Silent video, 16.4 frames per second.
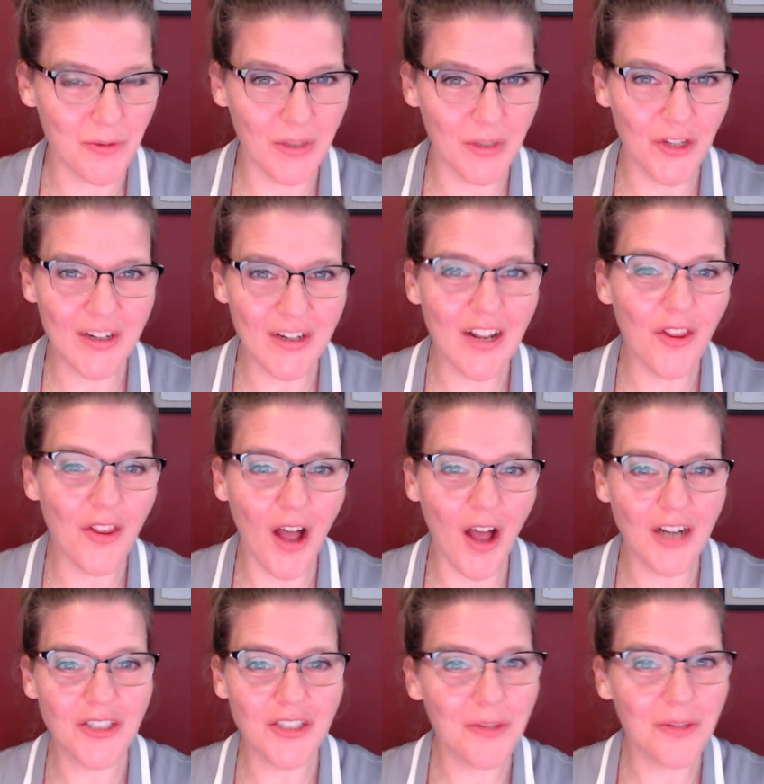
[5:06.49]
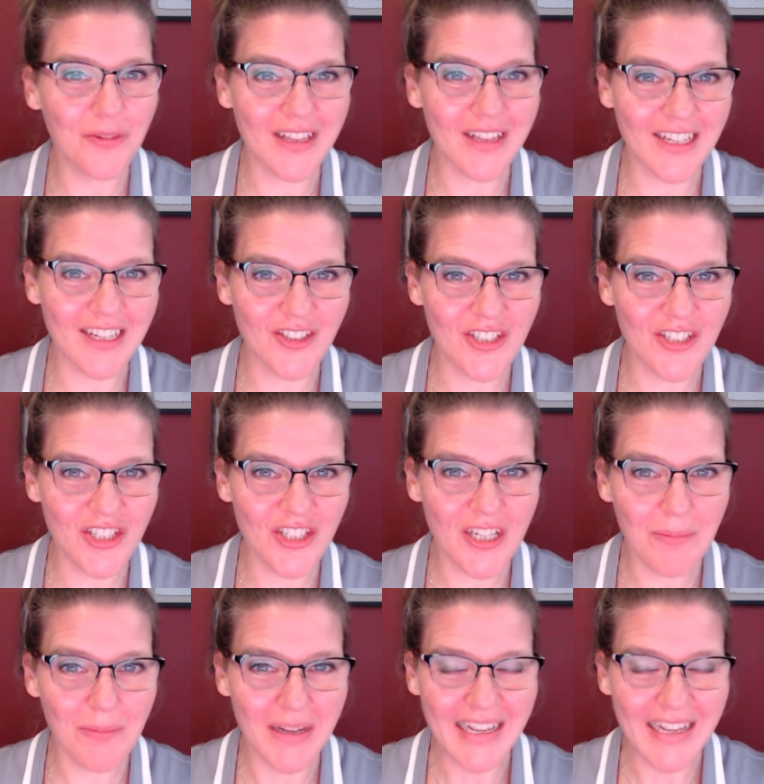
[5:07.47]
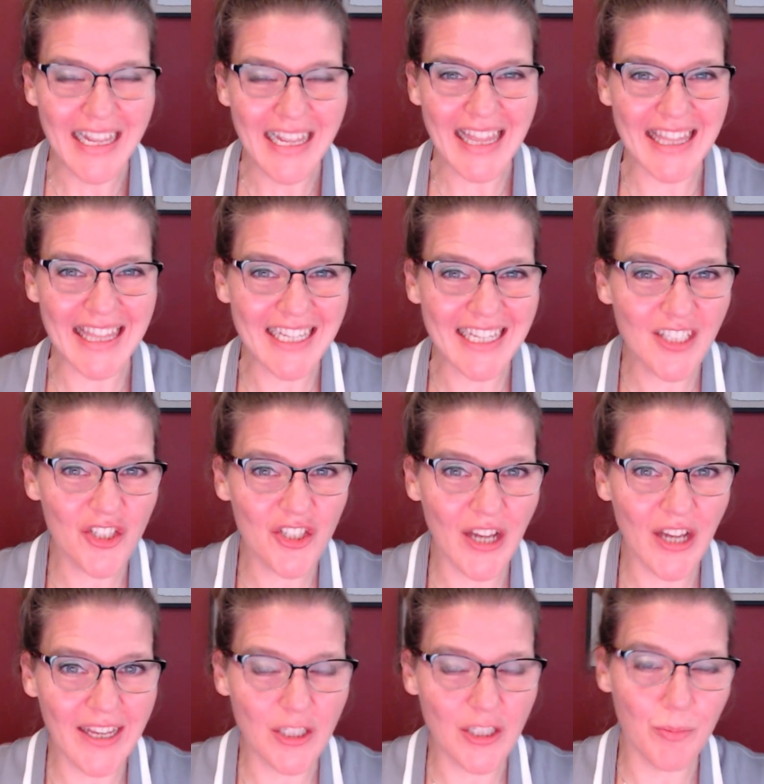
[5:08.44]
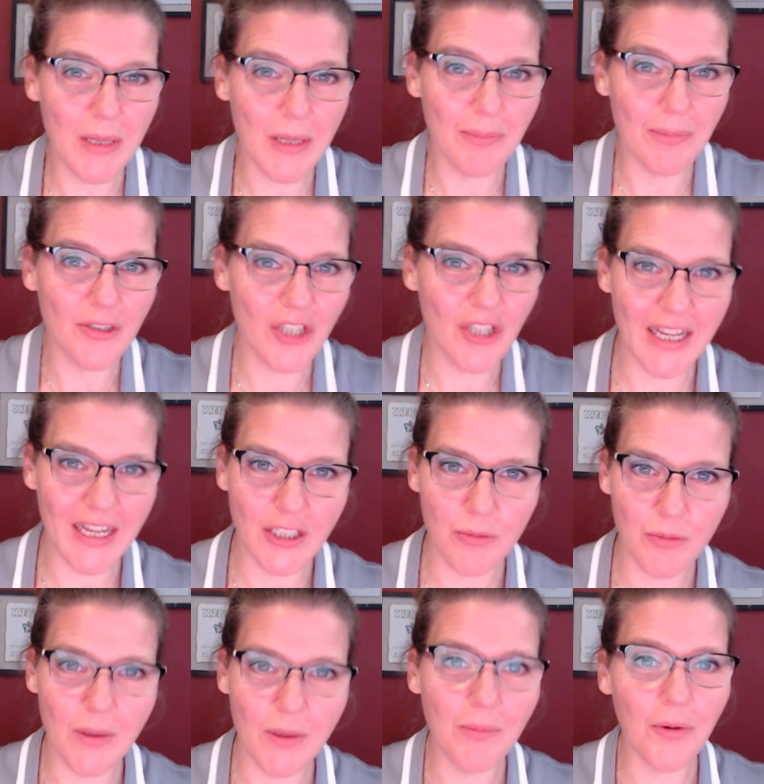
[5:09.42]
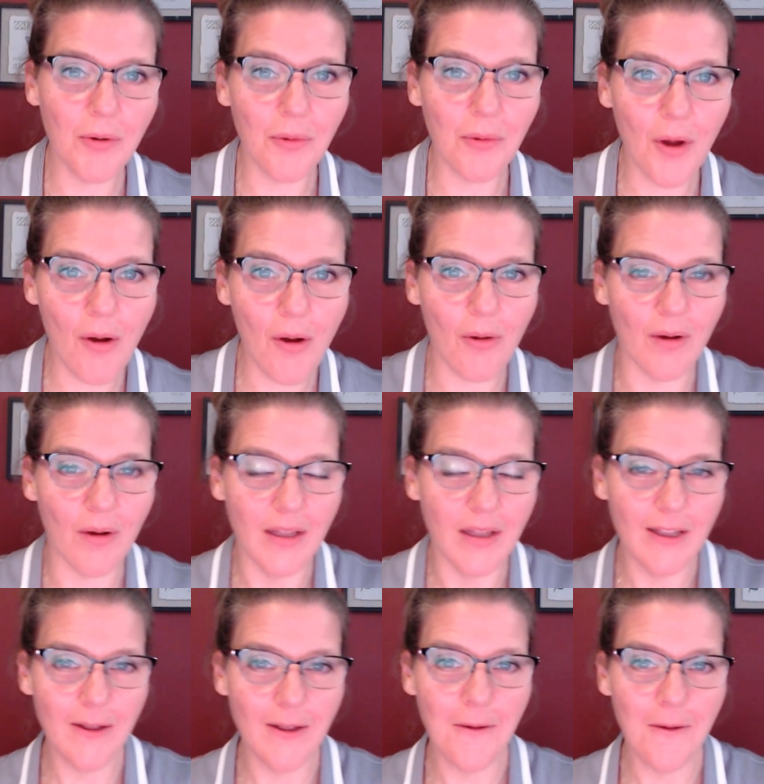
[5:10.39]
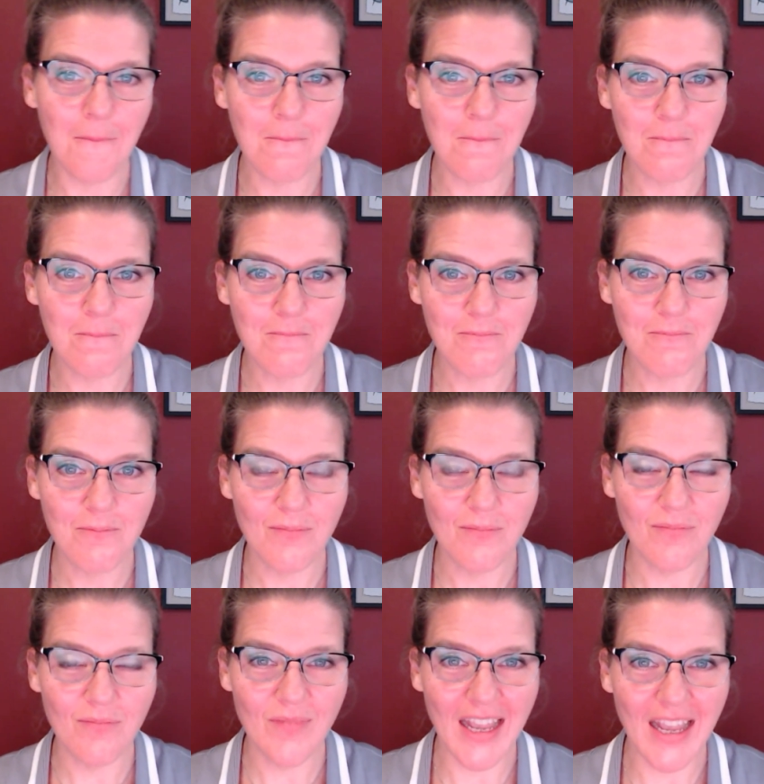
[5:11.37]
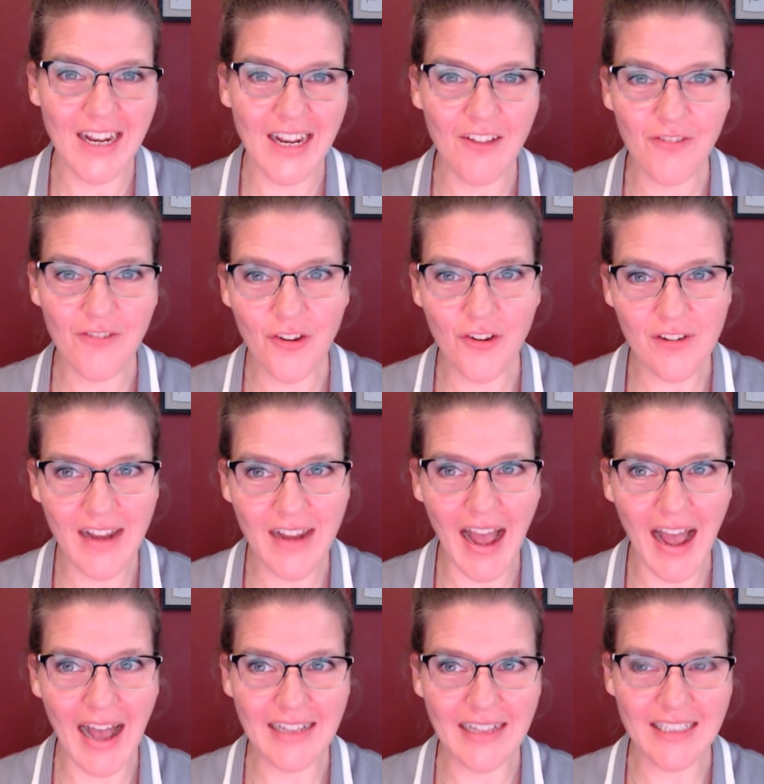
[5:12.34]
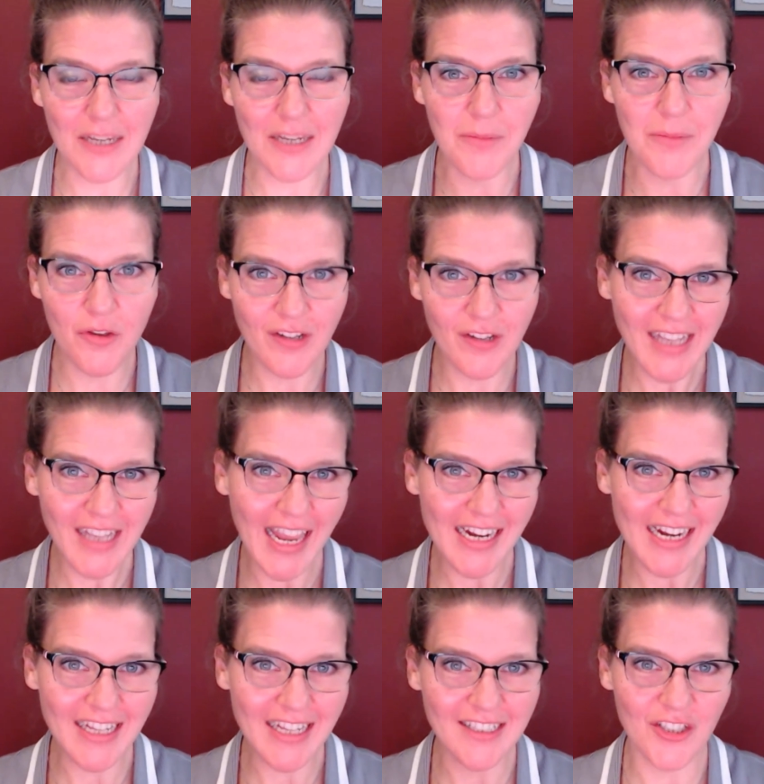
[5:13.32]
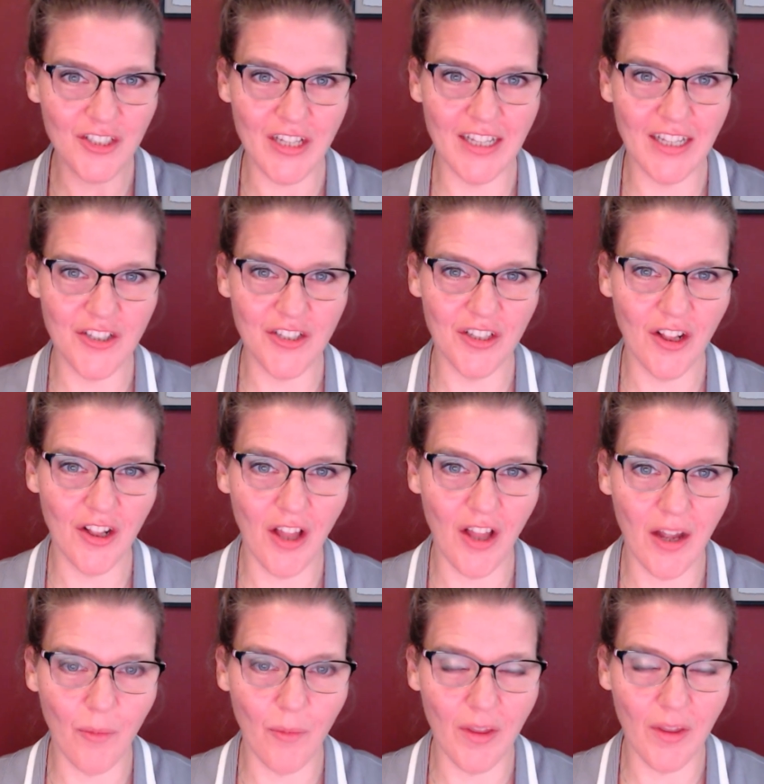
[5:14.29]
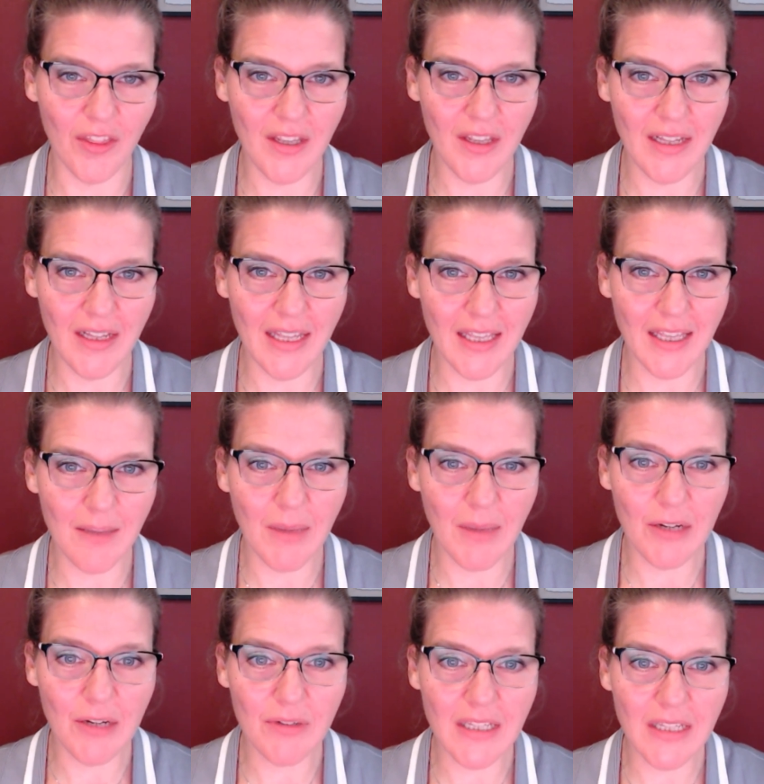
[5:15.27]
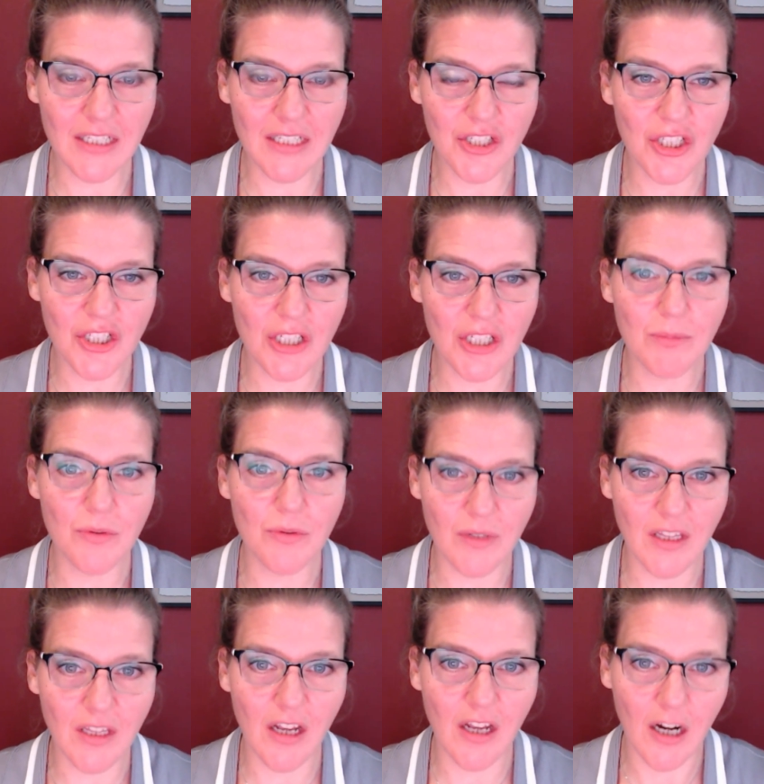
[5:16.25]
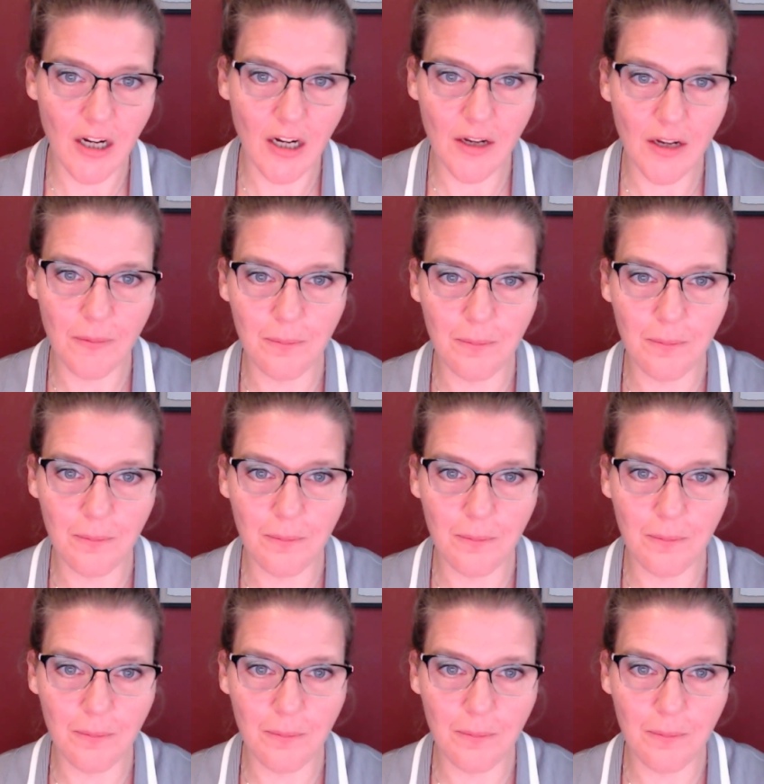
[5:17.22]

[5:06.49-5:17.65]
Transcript: When you're in a long-term relationship, things change, people change, people grow. And if you're not communicating and changing along with it, it can make relationships really hard.